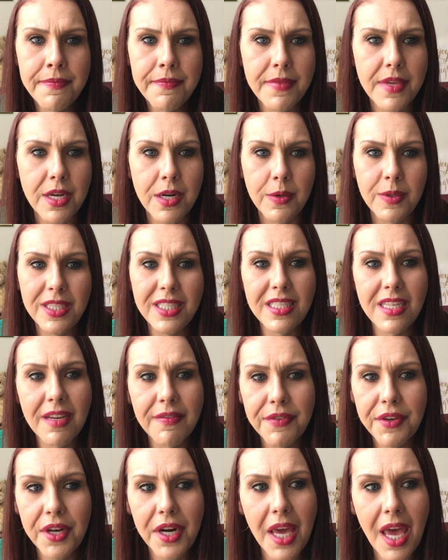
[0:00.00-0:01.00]
it's
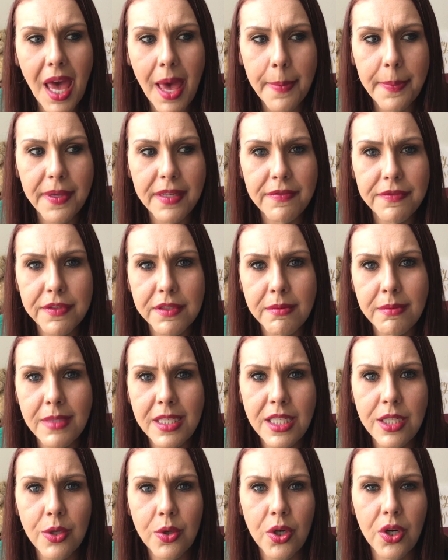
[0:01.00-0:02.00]
never going to happen for
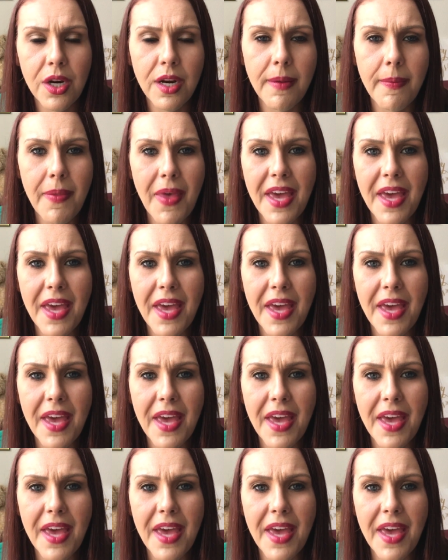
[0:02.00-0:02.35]
me or